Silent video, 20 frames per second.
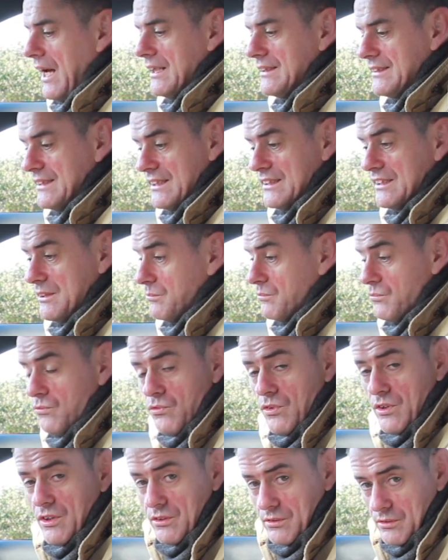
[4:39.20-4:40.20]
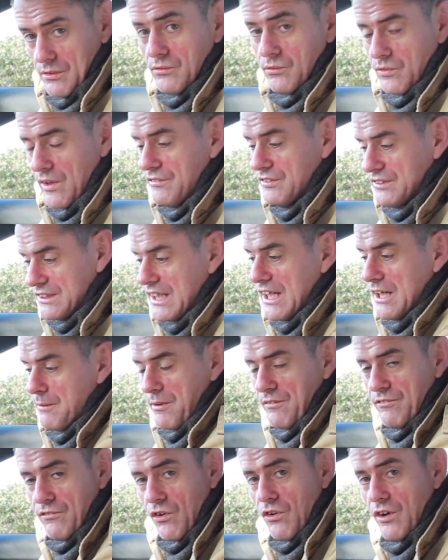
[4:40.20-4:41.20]
system. We've seen it
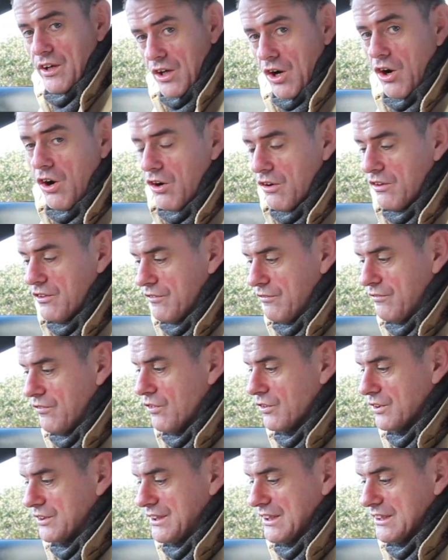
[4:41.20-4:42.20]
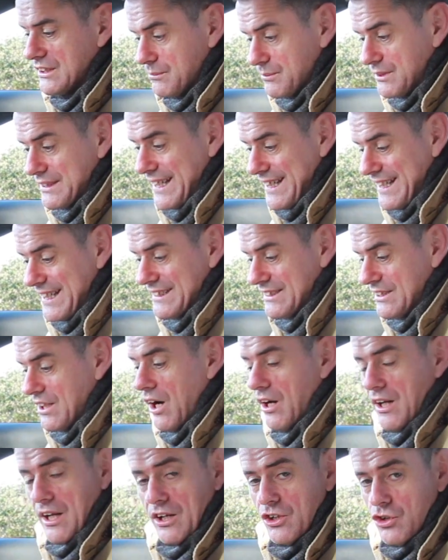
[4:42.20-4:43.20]
before in all of the Ford systems. It is
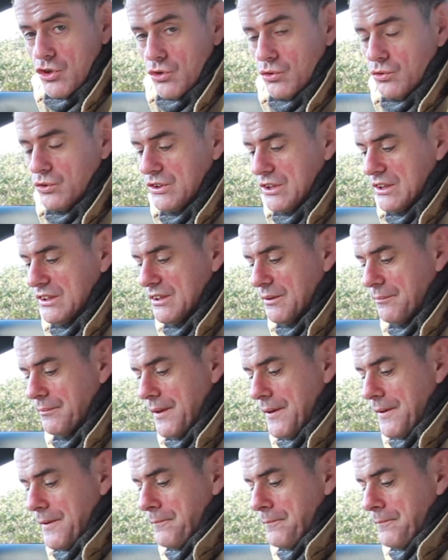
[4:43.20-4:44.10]
not a new system.